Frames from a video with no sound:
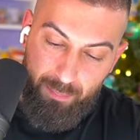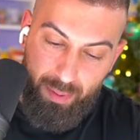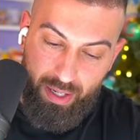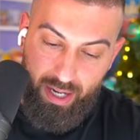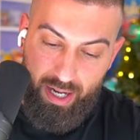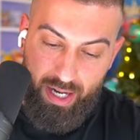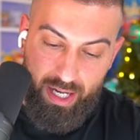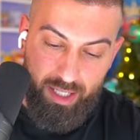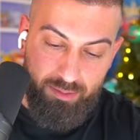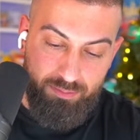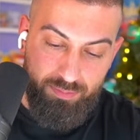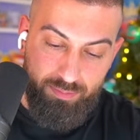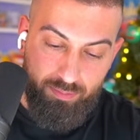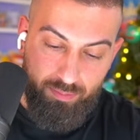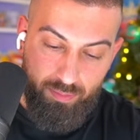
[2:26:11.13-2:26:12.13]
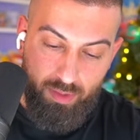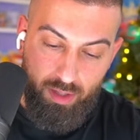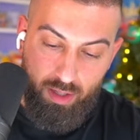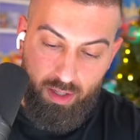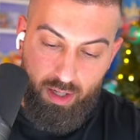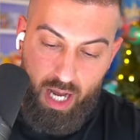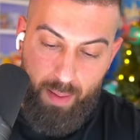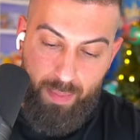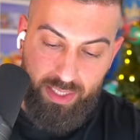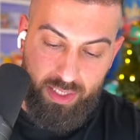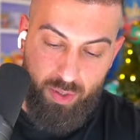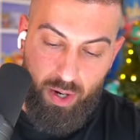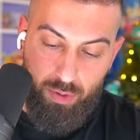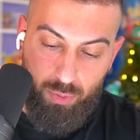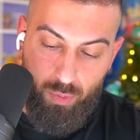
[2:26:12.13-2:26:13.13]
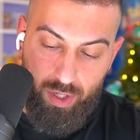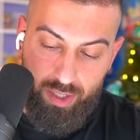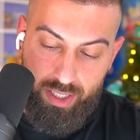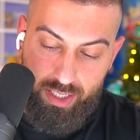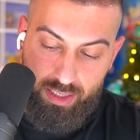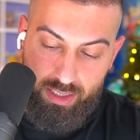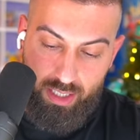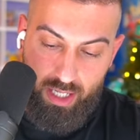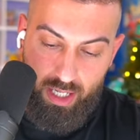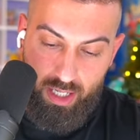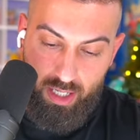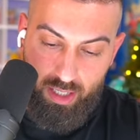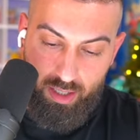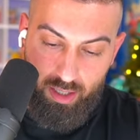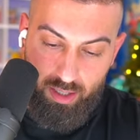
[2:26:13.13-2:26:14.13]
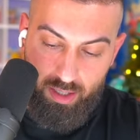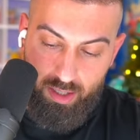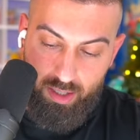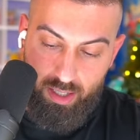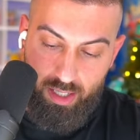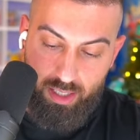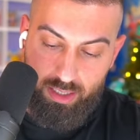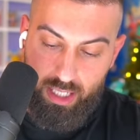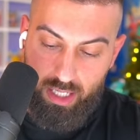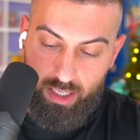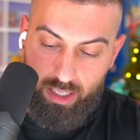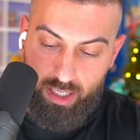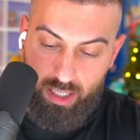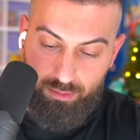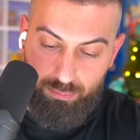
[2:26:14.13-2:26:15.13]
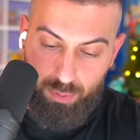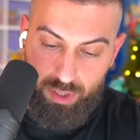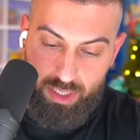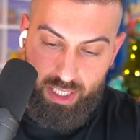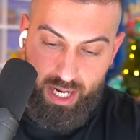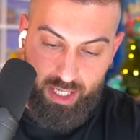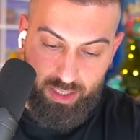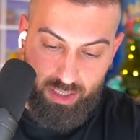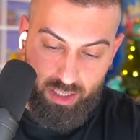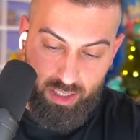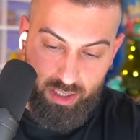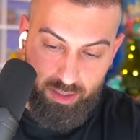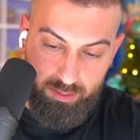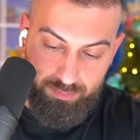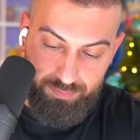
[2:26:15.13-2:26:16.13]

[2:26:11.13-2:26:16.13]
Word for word: But uh, I messed around with one of these, and it's kind of like a protector